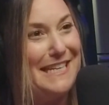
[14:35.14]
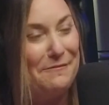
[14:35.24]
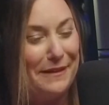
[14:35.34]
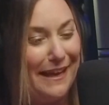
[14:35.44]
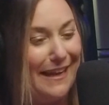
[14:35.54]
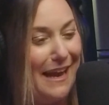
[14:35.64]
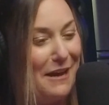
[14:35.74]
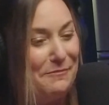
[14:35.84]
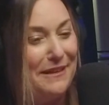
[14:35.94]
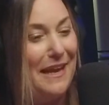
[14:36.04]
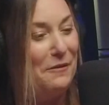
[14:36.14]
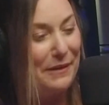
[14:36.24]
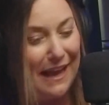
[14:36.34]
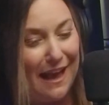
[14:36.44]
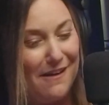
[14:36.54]
stepping it up and
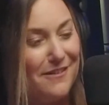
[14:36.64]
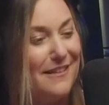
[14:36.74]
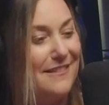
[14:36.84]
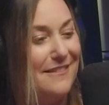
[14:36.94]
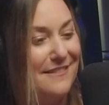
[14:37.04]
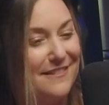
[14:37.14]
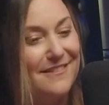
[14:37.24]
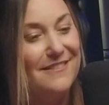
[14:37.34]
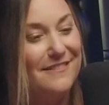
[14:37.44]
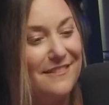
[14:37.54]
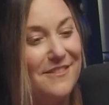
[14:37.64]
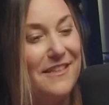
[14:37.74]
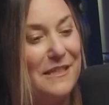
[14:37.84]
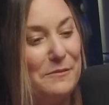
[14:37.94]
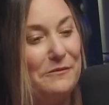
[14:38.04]
helping out. And so
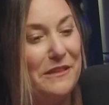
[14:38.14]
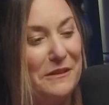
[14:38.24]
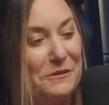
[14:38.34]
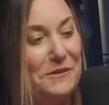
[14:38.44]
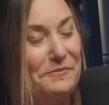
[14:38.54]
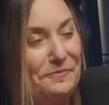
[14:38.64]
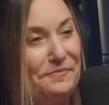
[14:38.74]
that's been really cool.